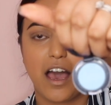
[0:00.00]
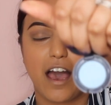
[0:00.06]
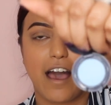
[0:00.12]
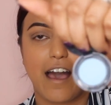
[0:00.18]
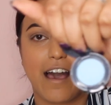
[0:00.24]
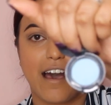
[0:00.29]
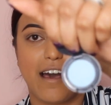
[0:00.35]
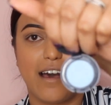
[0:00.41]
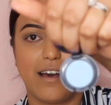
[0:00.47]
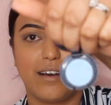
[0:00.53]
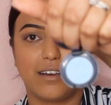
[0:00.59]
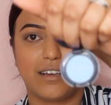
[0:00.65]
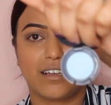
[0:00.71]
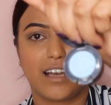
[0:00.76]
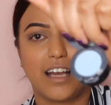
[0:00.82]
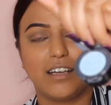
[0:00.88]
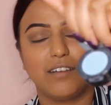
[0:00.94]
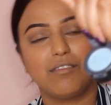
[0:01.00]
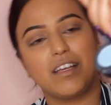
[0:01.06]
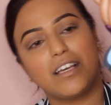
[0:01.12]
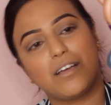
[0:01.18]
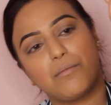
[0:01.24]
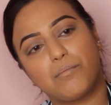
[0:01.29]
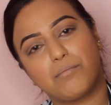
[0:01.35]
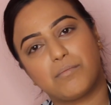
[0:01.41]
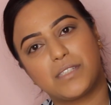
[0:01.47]
kind of like
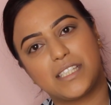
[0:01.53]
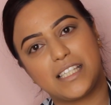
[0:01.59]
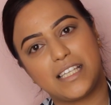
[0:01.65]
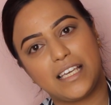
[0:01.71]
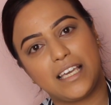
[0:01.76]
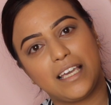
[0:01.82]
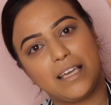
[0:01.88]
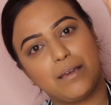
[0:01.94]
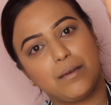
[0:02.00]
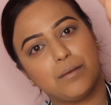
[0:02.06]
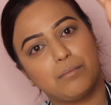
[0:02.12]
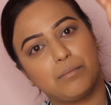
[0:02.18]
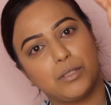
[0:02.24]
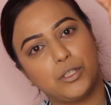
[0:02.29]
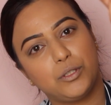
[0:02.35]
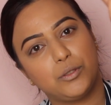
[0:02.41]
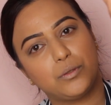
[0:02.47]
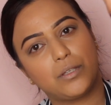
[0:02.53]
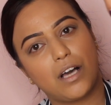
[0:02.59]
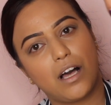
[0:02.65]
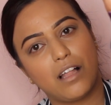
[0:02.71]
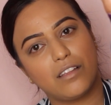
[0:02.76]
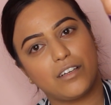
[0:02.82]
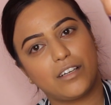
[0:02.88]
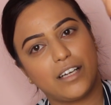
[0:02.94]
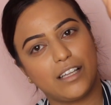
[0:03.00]
a sea blue
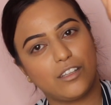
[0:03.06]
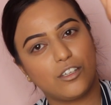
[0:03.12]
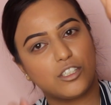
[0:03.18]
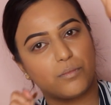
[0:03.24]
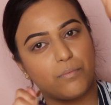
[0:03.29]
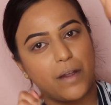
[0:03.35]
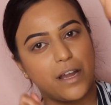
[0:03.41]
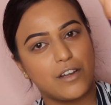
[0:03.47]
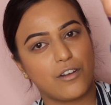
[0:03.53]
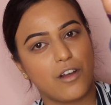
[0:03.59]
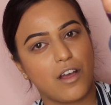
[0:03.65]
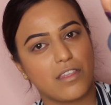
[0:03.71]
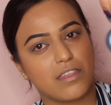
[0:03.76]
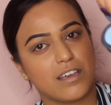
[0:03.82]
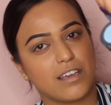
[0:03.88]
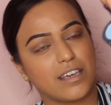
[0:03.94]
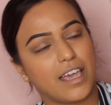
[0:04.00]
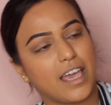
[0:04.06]
color. It looks brighter on the